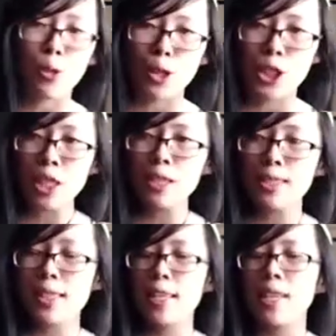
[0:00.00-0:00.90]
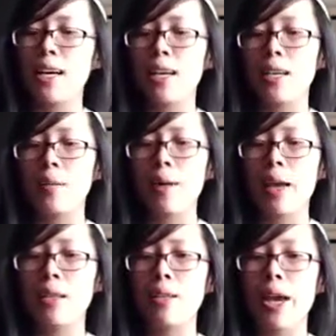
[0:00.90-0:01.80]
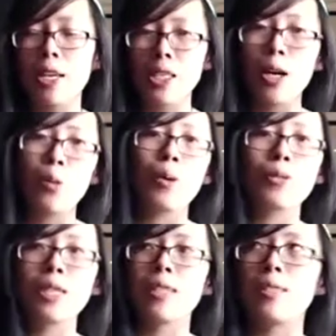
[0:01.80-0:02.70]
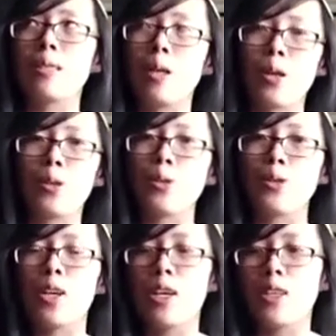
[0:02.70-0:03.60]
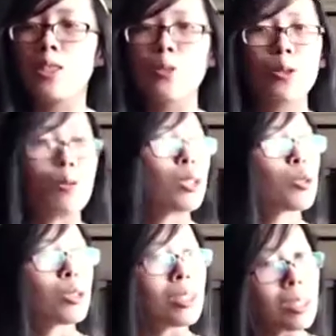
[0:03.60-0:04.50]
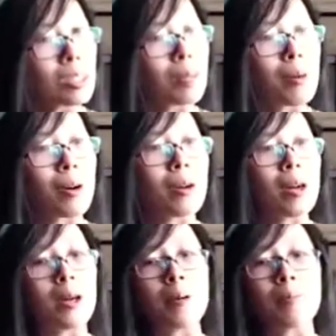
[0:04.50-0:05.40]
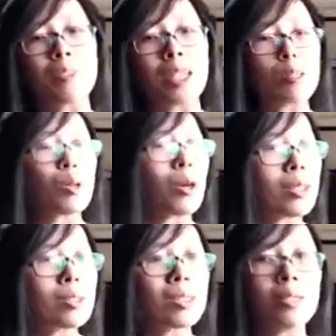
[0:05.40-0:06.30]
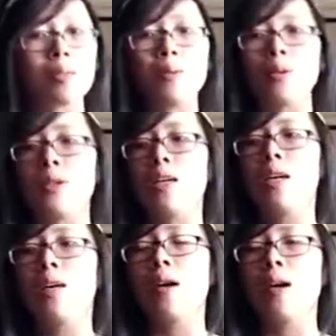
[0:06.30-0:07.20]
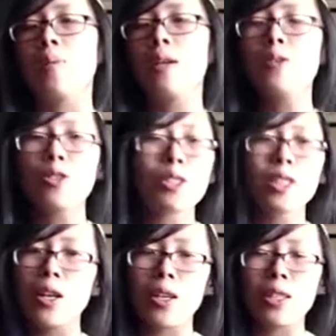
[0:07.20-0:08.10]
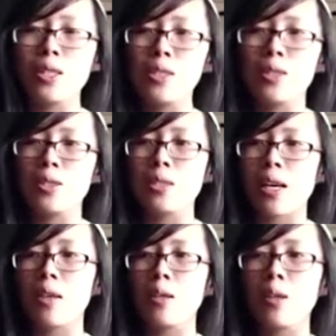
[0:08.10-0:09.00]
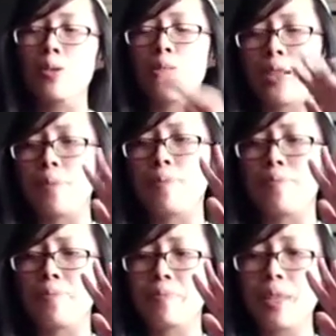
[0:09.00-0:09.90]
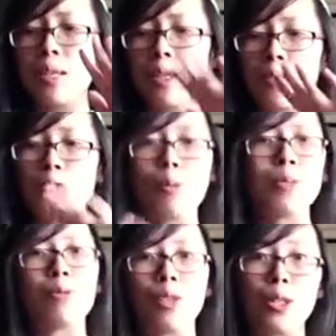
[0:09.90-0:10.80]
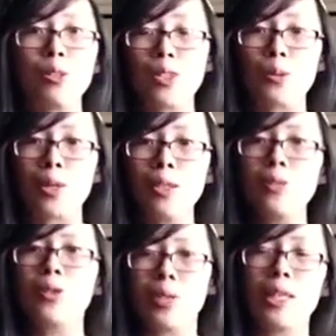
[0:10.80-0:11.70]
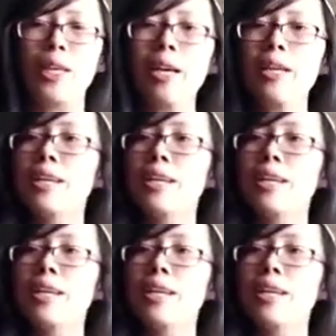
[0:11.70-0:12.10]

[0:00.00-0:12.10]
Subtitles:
Project. And actually our website has a lot of different resources about kids with autism, or interesting articles, and a lot of tips and videos as well if you need that.